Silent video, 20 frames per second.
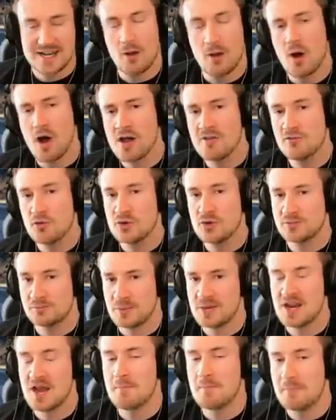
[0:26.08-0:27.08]
Now, I've always
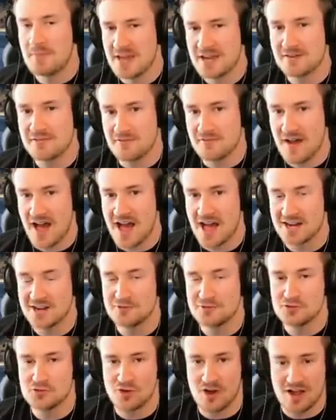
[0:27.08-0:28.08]
been a big fan
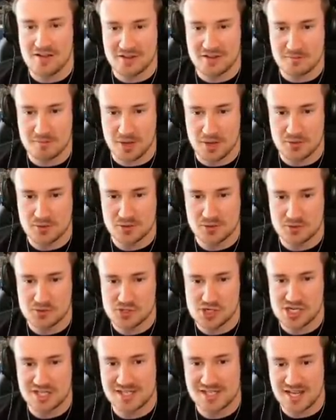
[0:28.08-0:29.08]
of driving boats on
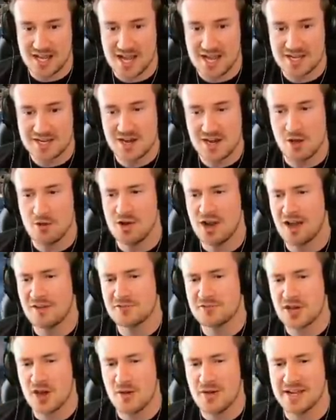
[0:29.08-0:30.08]
GTA. You know,
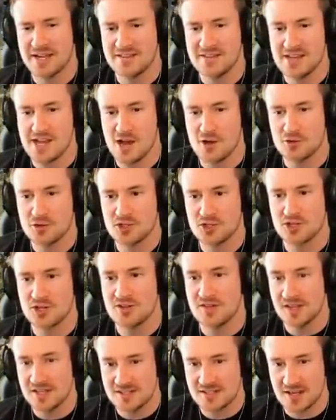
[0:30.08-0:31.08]
love going in the
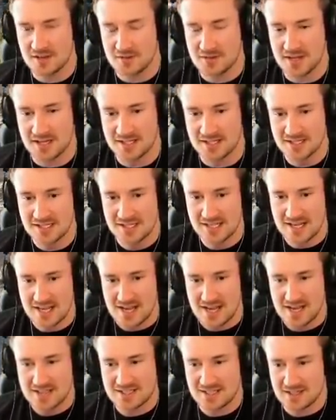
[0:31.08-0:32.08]
ocean. There's nothing
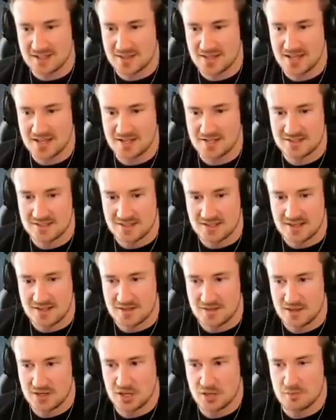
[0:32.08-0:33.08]

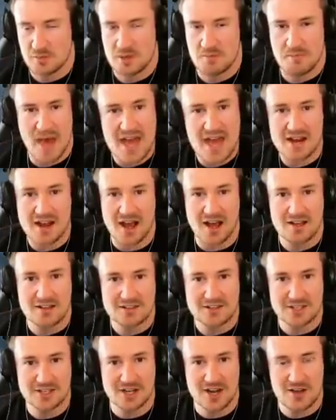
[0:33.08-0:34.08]
that could be better,
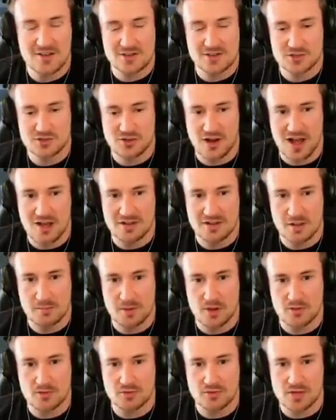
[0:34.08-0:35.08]
you know, than driving a
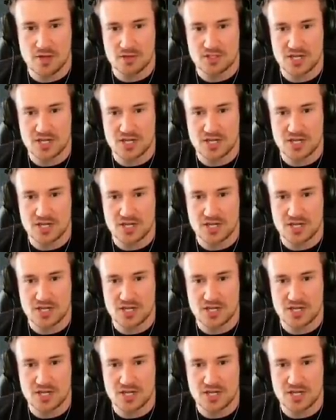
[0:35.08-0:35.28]
boat through the